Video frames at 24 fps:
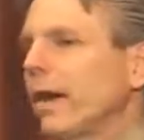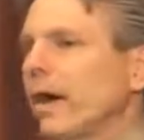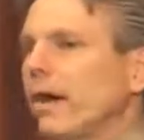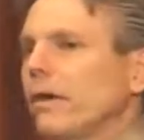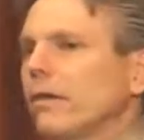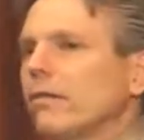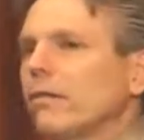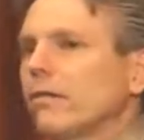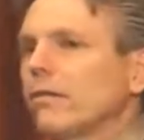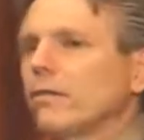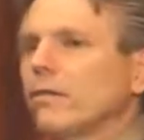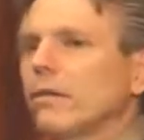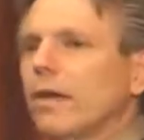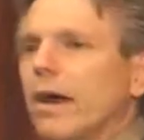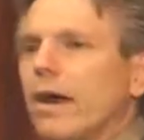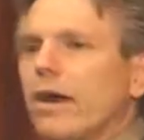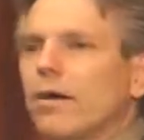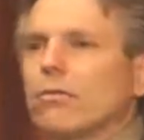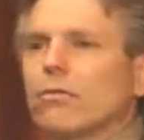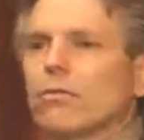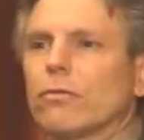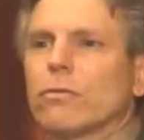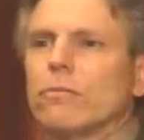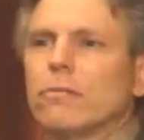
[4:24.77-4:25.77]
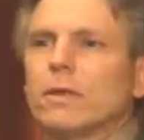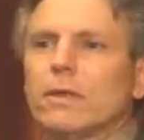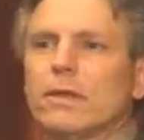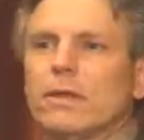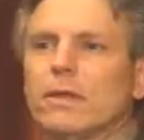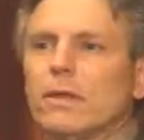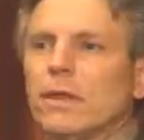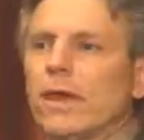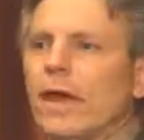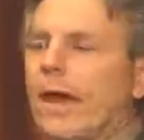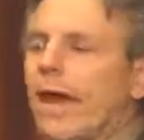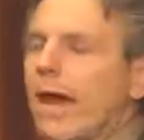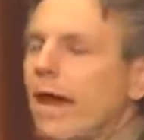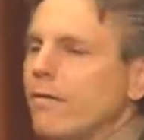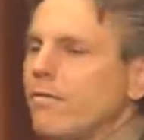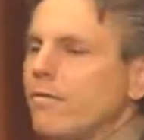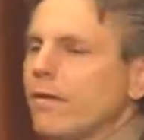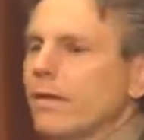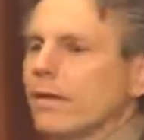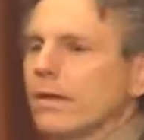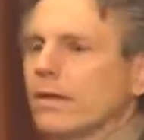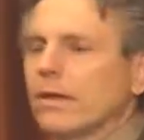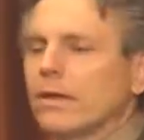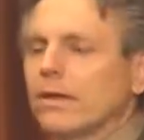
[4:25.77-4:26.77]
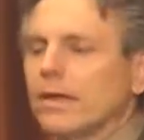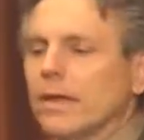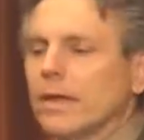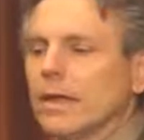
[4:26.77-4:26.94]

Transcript: house. The house would be in havoc.